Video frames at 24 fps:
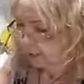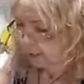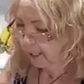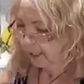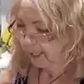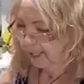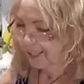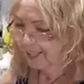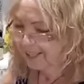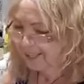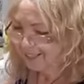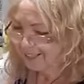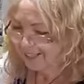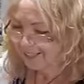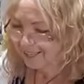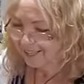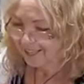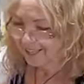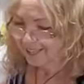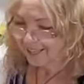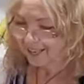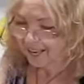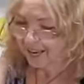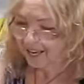And
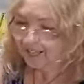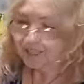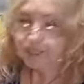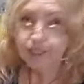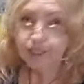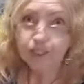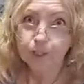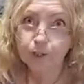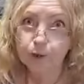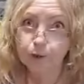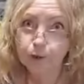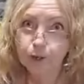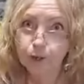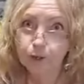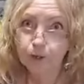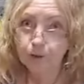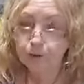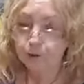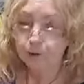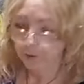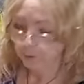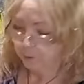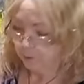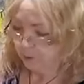as you know,
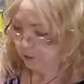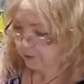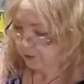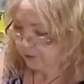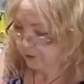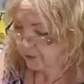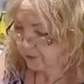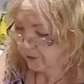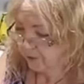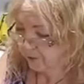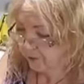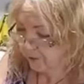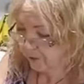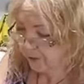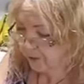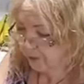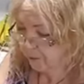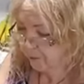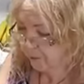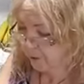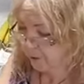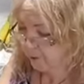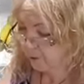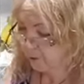if you watch this
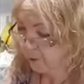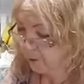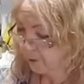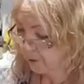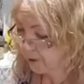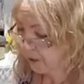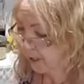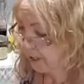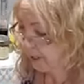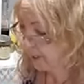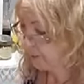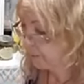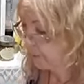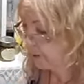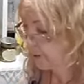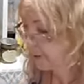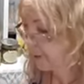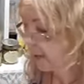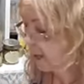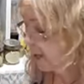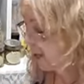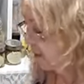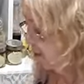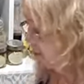Facebook a few times,
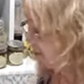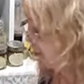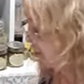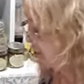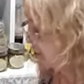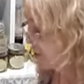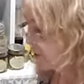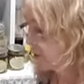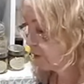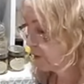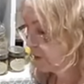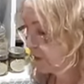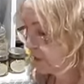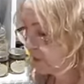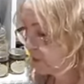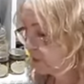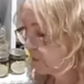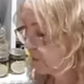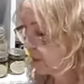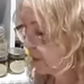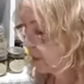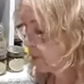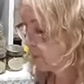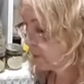I just do things
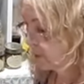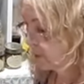my